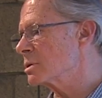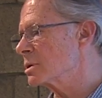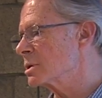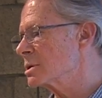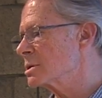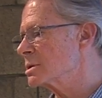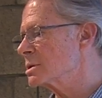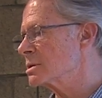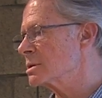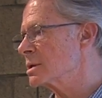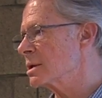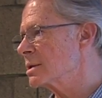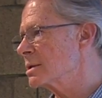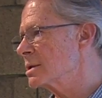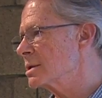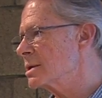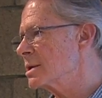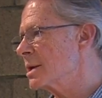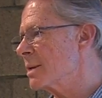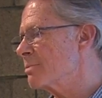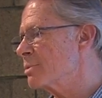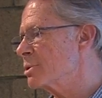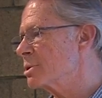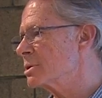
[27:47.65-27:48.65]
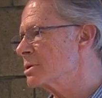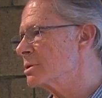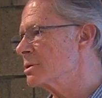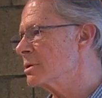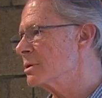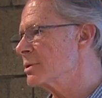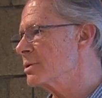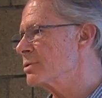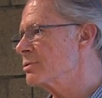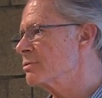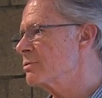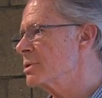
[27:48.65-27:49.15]
Because I think up
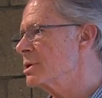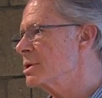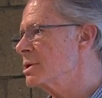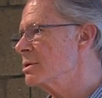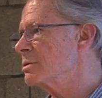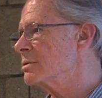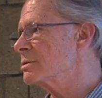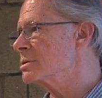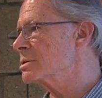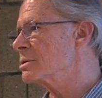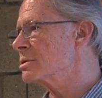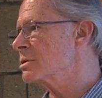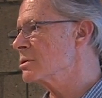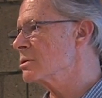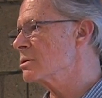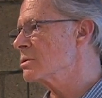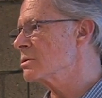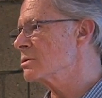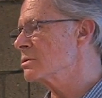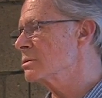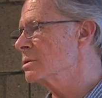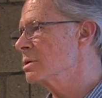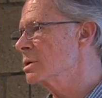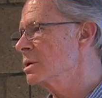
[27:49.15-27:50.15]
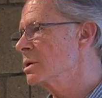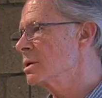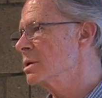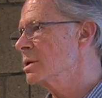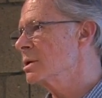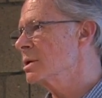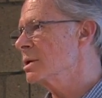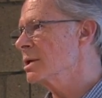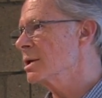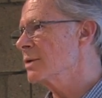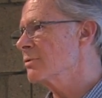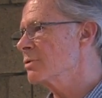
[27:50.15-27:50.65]
until three years ago,
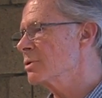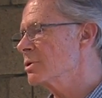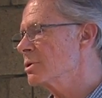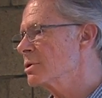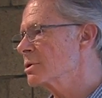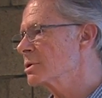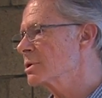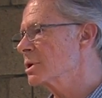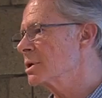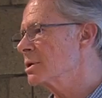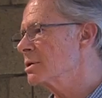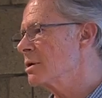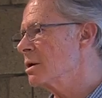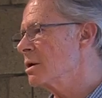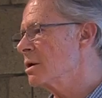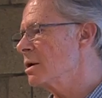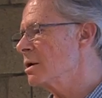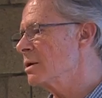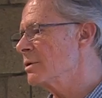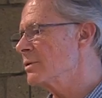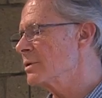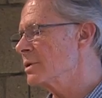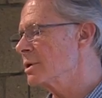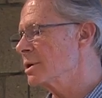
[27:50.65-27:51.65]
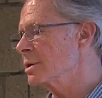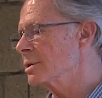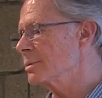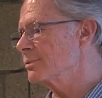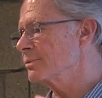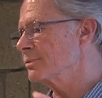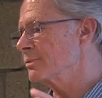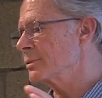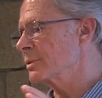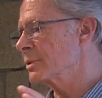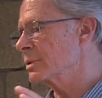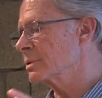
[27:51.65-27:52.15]
if you looked at all of
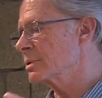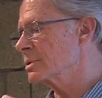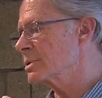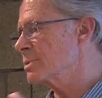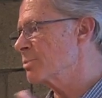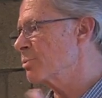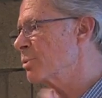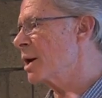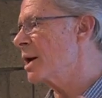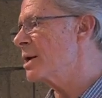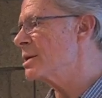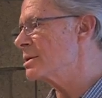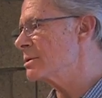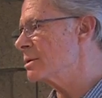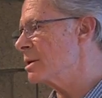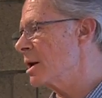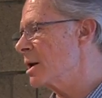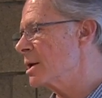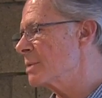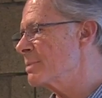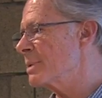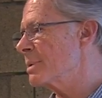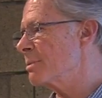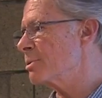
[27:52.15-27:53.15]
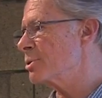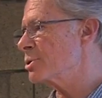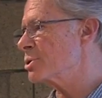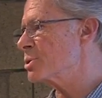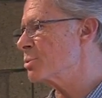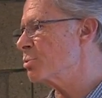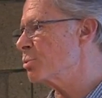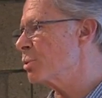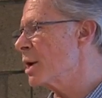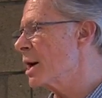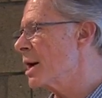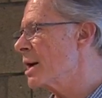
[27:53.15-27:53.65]
the surprise, a lot of people are
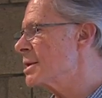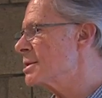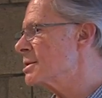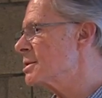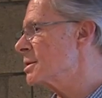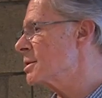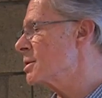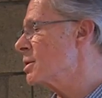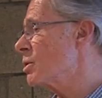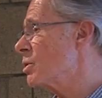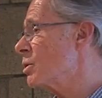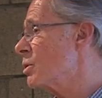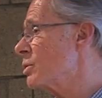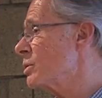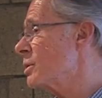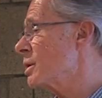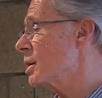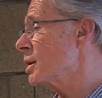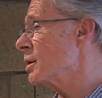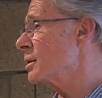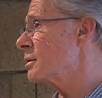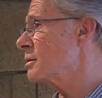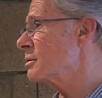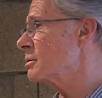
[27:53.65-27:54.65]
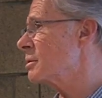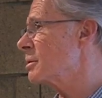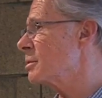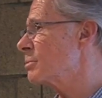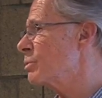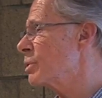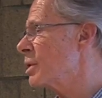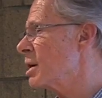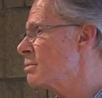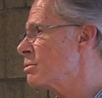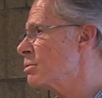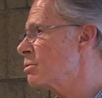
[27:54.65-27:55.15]
surprised to know that there are
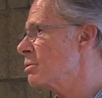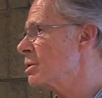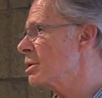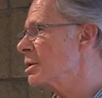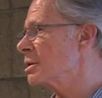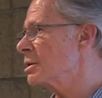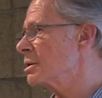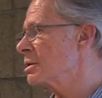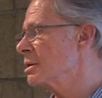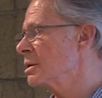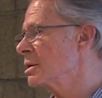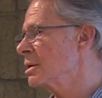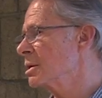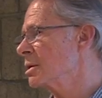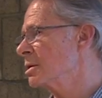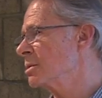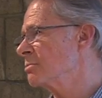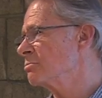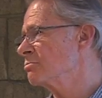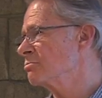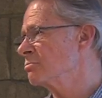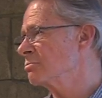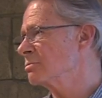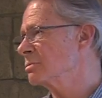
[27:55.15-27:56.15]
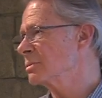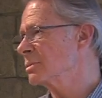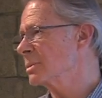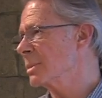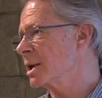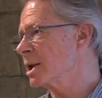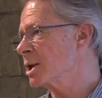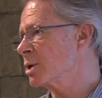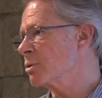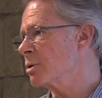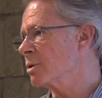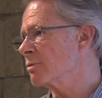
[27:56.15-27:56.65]
probably
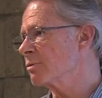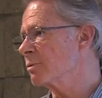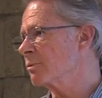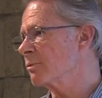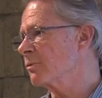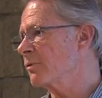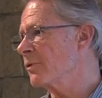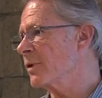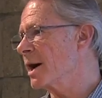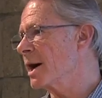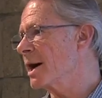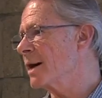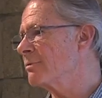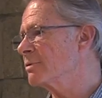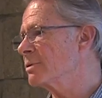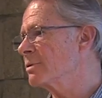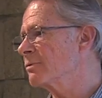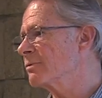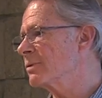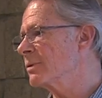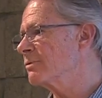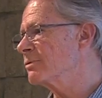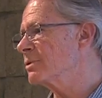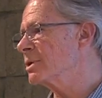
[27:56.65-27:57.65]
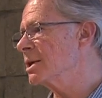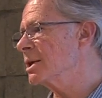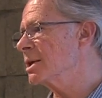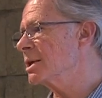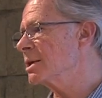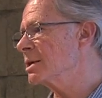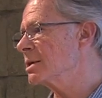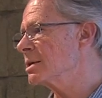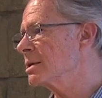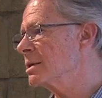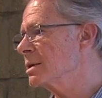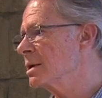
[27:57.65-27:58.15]
anywhere from 5 to
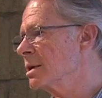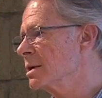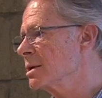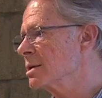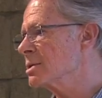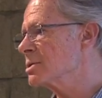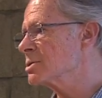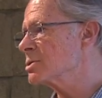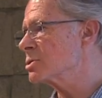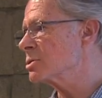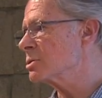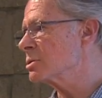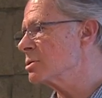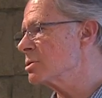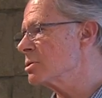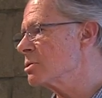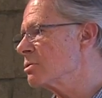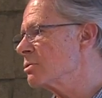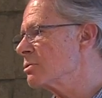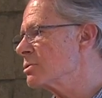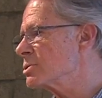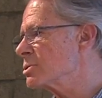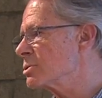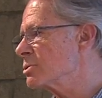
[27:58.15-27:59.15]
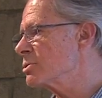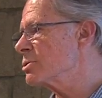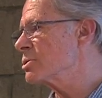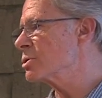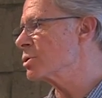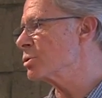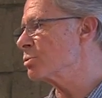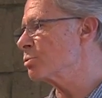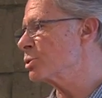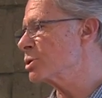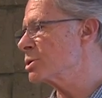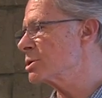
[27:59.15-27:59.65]
15
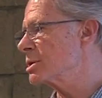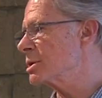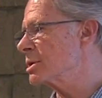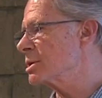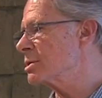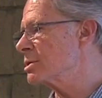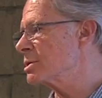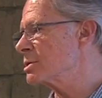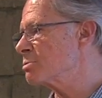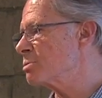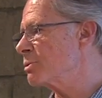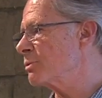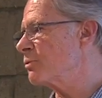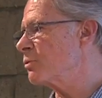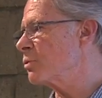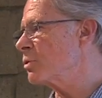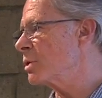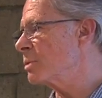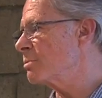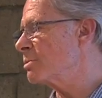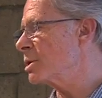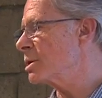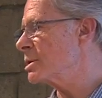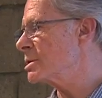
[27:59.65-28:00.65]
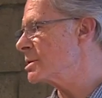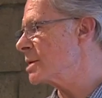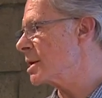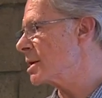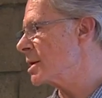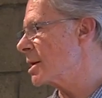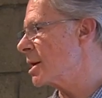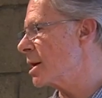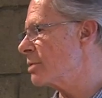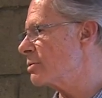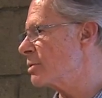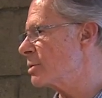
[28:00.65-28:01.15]
neurosurgical procedures performed on
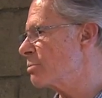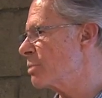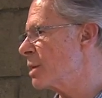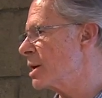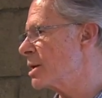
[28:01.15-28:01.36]
psychiatric